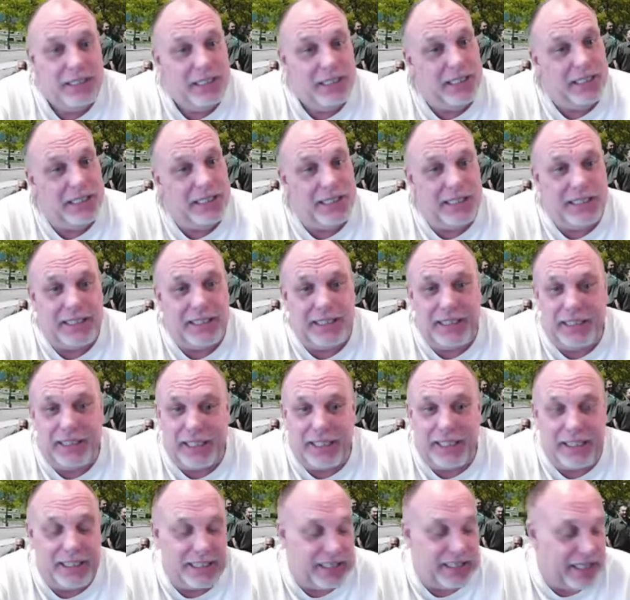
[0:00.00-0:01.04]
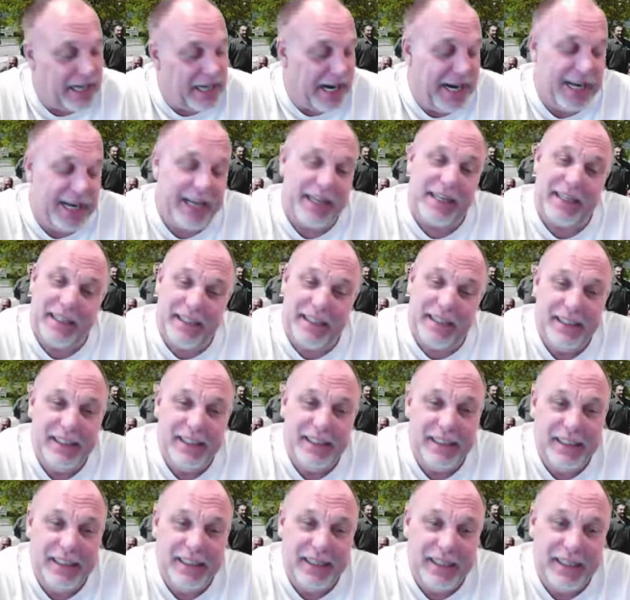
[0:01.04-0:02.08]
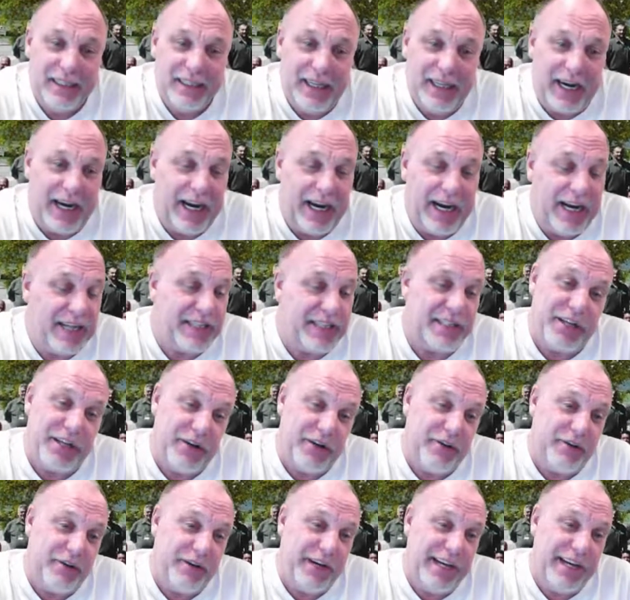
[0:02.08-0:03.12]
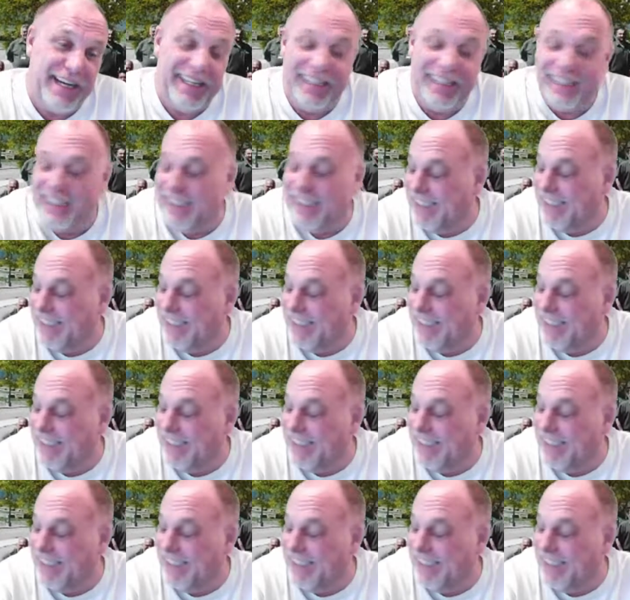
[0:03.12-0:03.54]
high security.